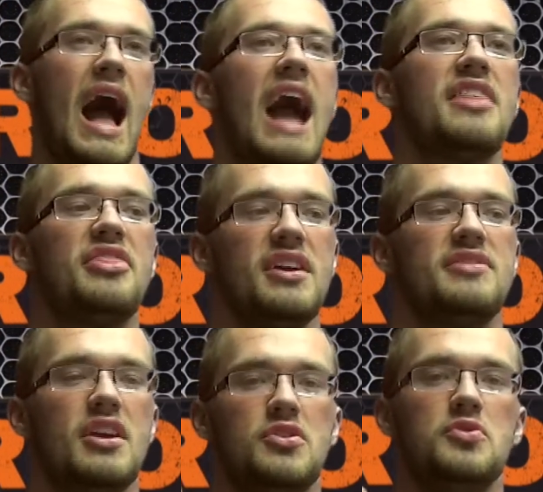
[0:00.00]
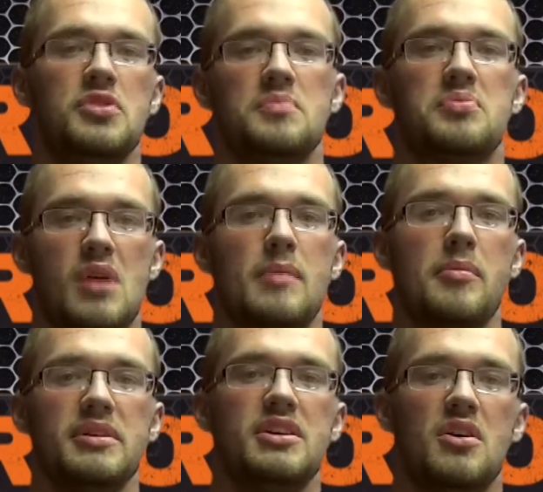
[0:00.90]
I think that you could
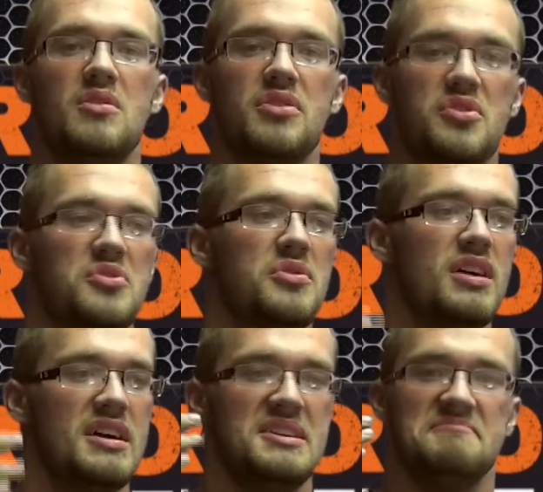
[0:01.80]
probably go through